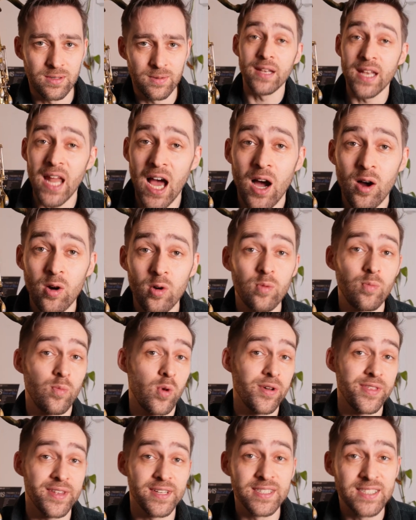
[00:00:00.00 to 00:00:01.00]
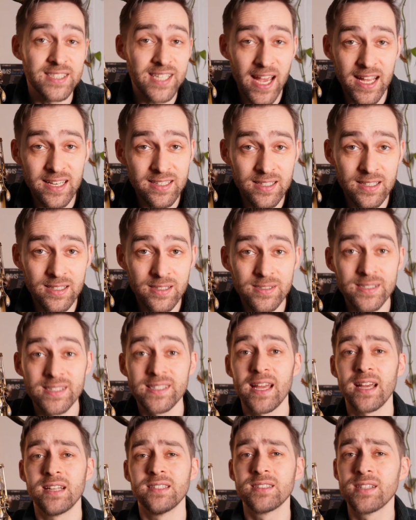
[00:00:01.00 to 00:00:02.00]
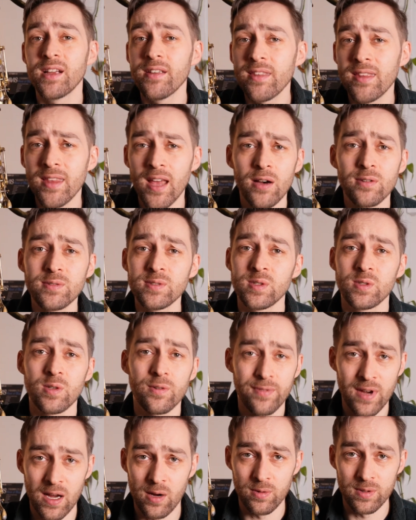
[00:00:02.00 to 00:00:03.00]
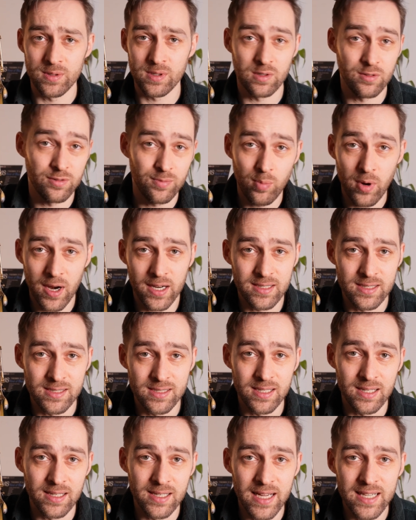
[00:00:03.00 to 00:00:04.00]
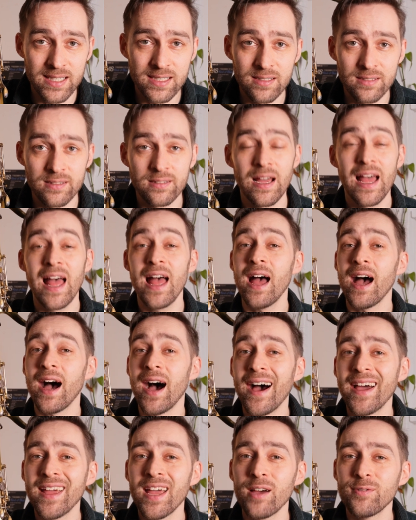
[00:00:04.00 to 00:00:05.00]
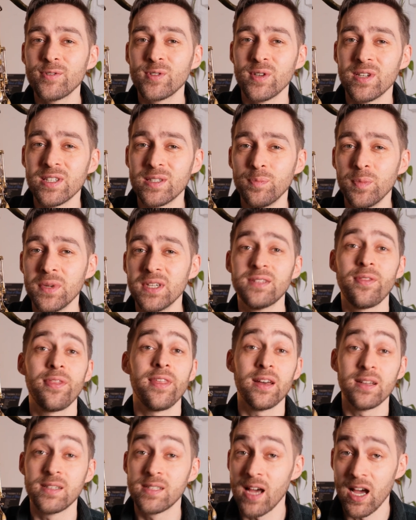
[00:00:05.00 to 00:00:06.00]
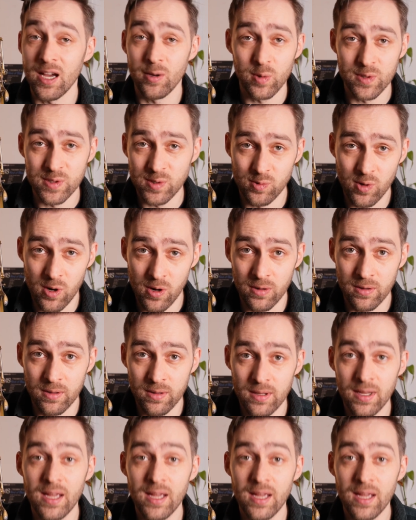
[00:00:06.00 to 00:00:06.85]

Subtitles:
Now, more than 10 years and thousands of hours of practicing later, I have to admit that I was wrong.